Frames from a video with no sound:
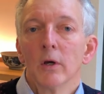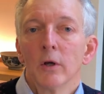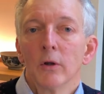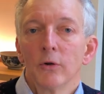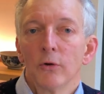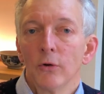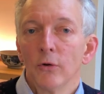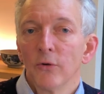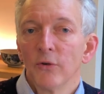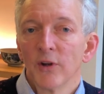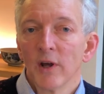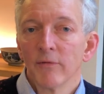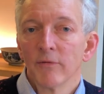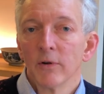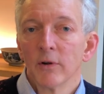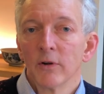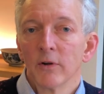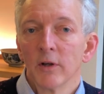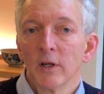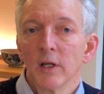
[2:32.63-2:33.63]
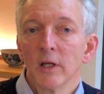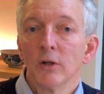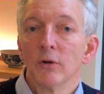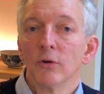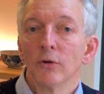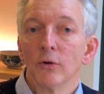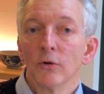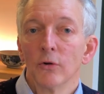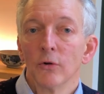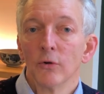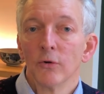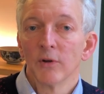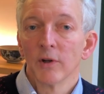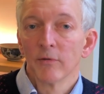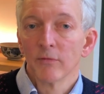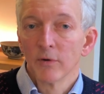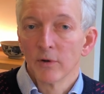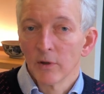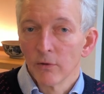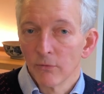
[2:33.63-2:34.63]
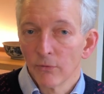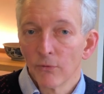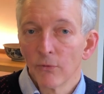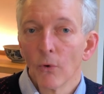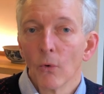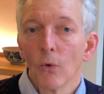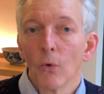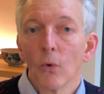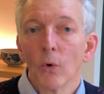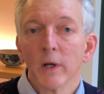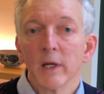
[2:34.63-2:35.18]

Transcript: 270 to 274,